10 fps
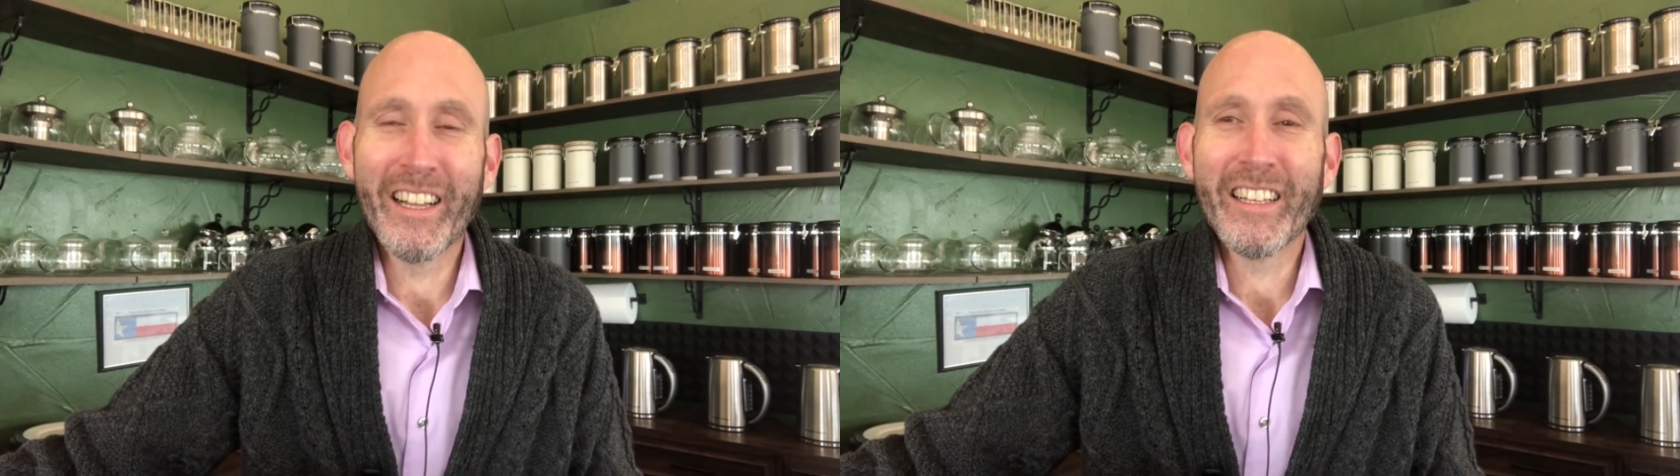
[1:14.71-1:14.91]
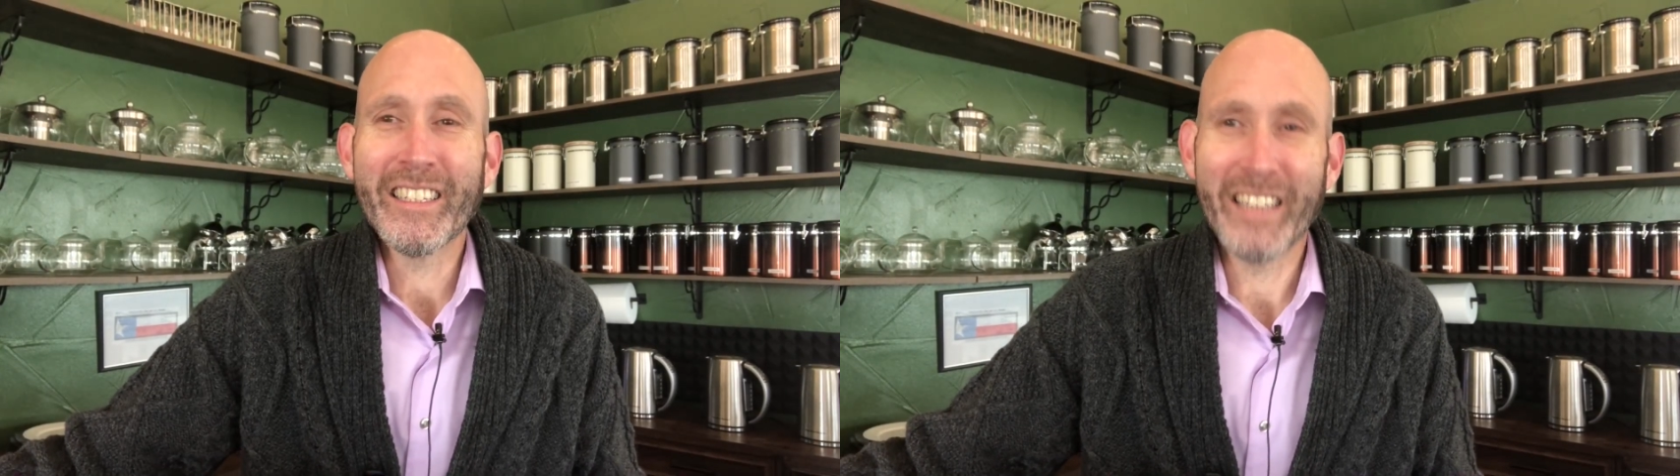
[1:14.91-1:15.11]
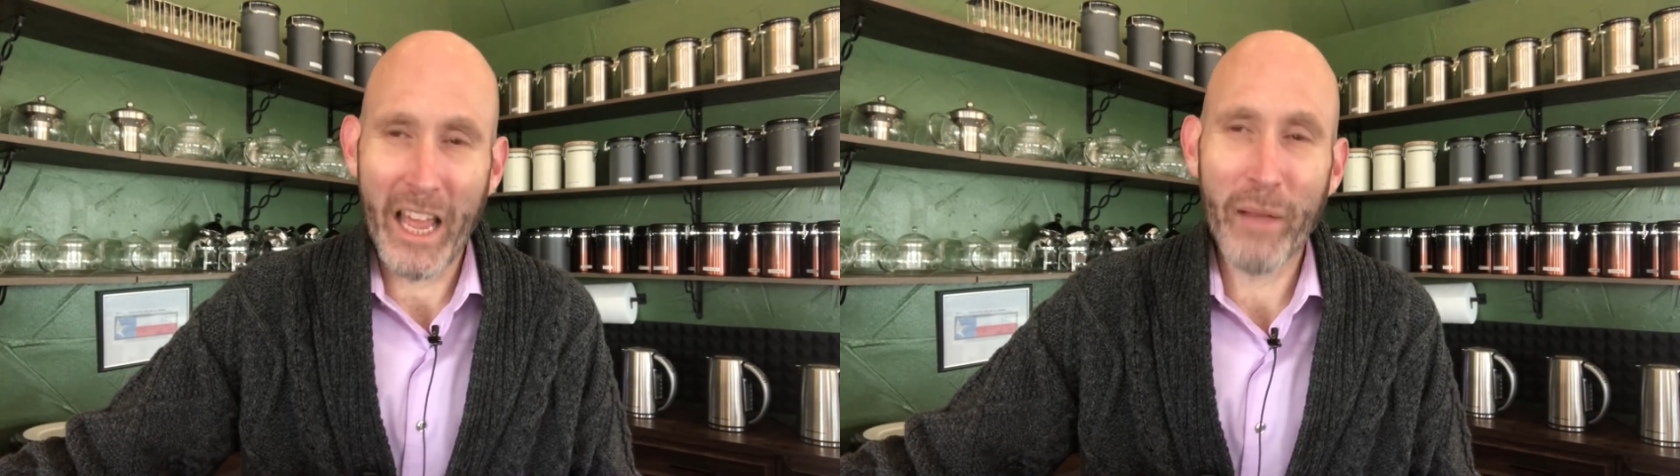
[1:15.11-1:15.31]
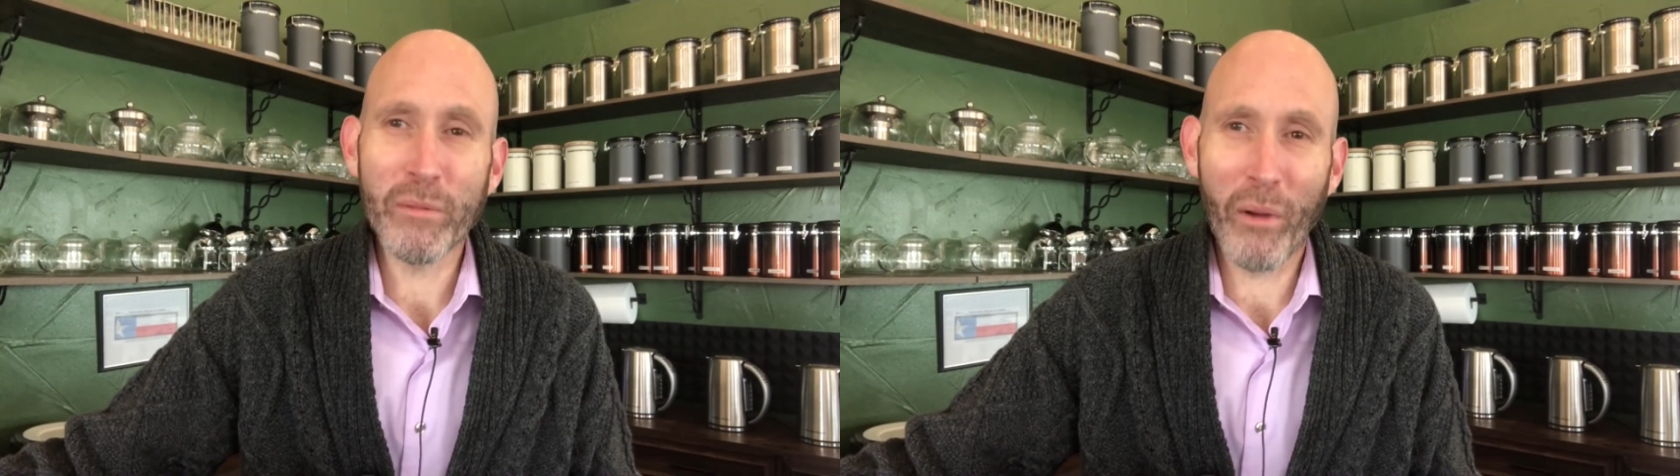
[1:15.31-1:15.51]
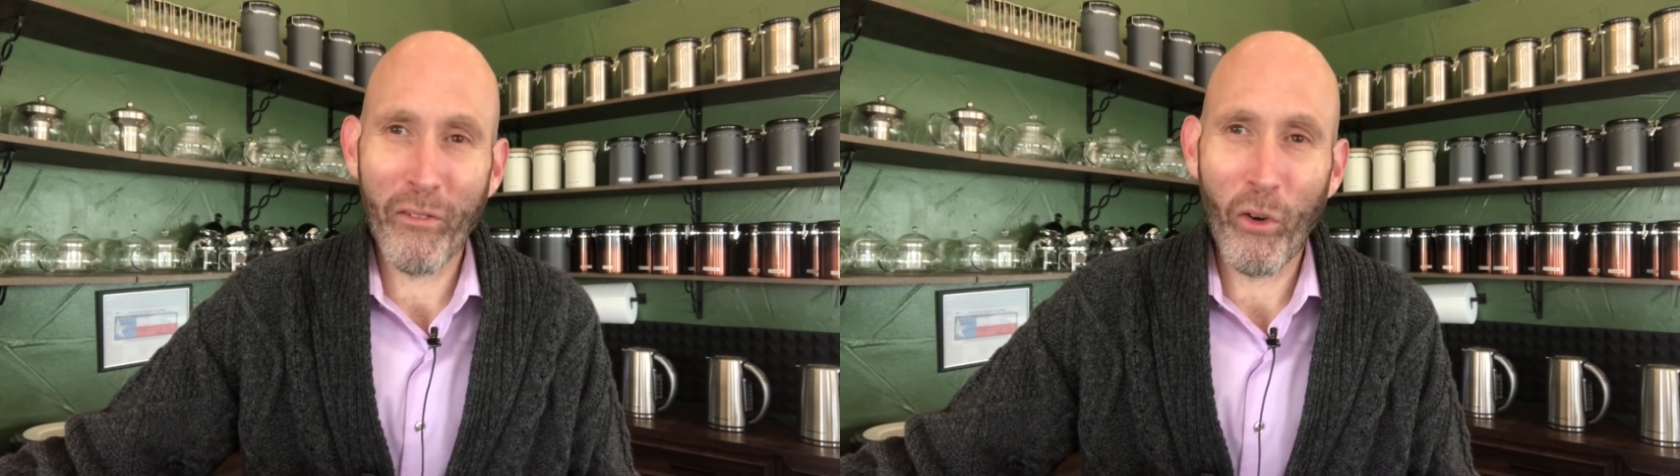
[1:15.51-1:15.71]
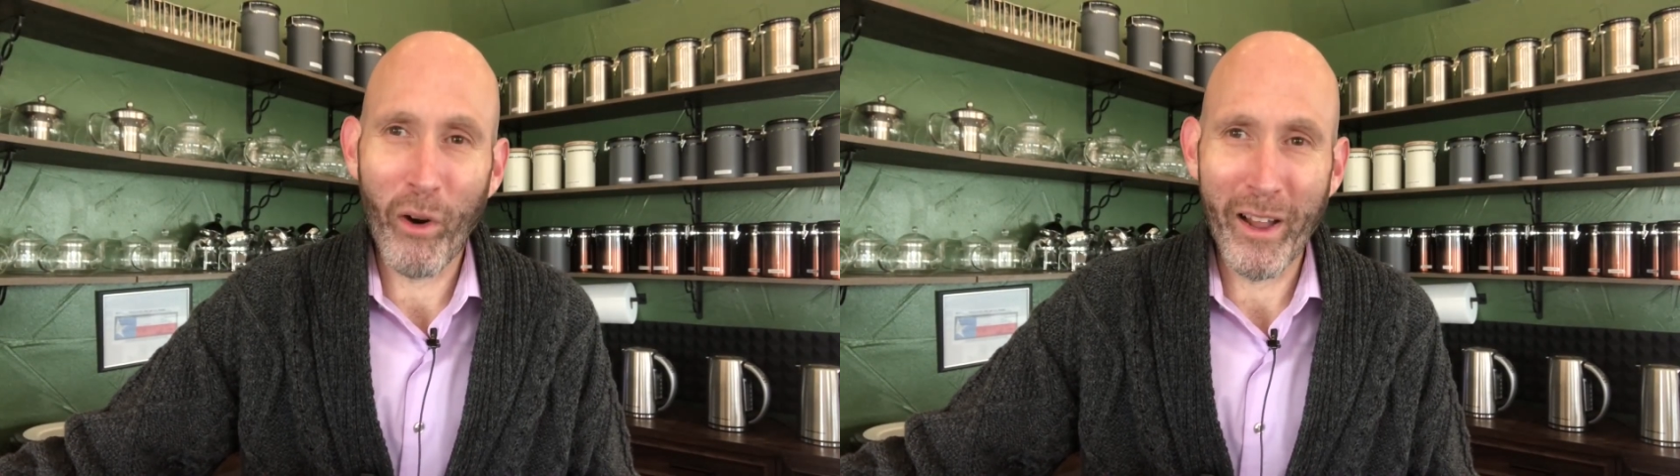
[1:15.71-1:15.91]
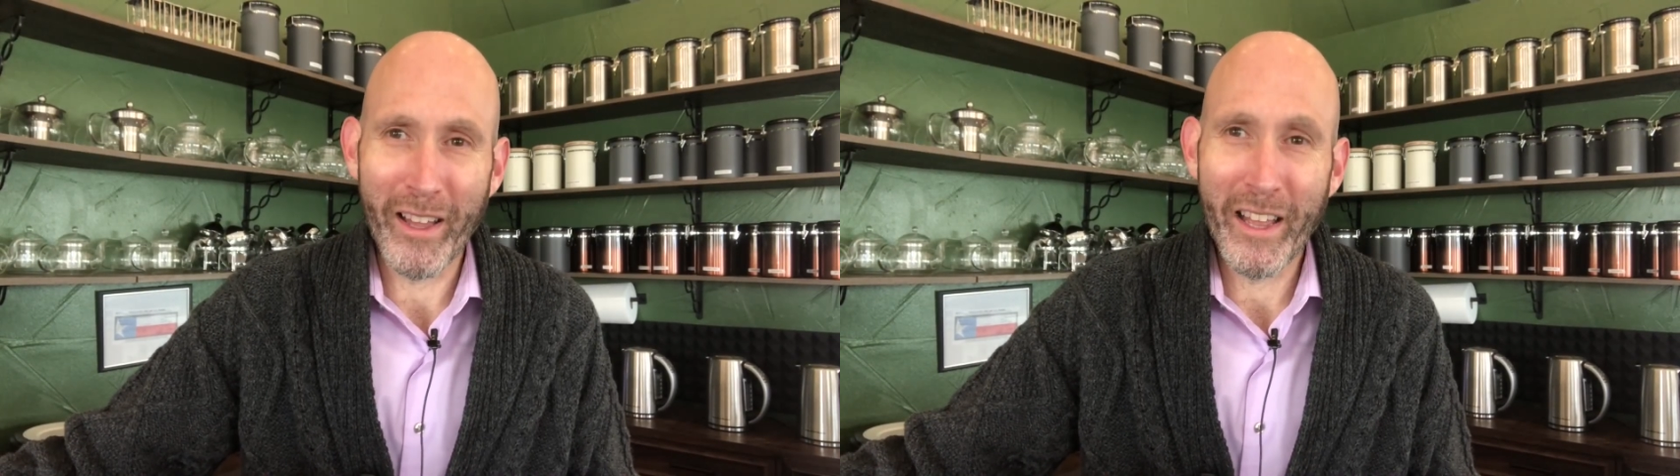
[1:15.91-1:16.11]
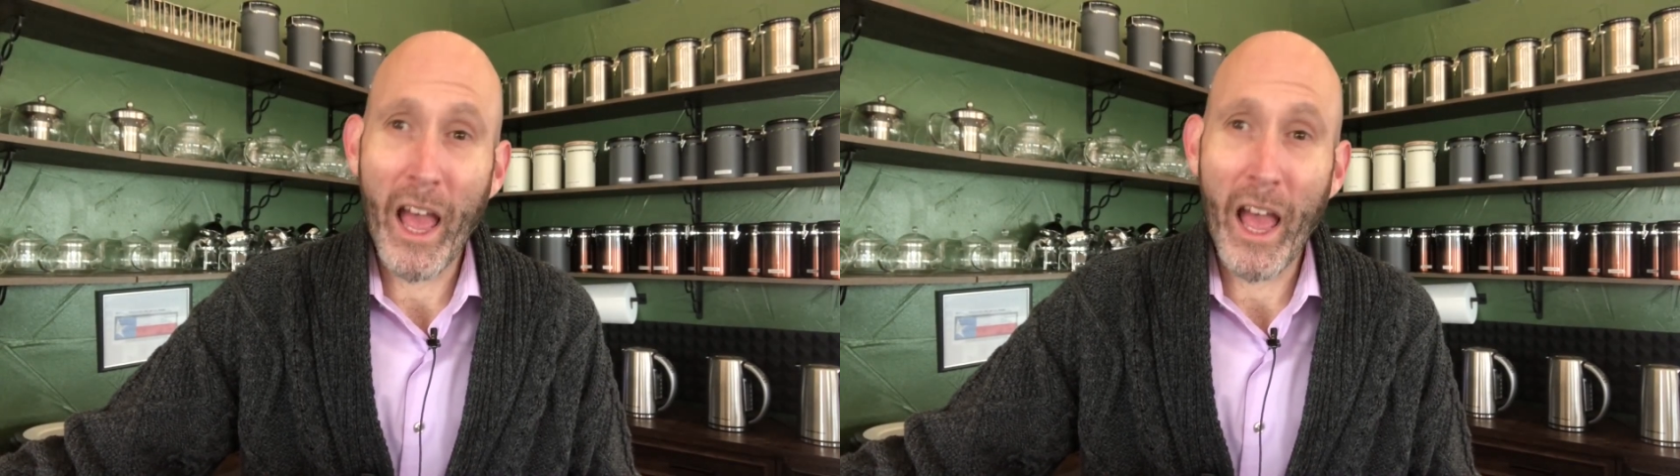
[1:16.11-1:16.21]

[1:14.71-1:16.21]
names before it.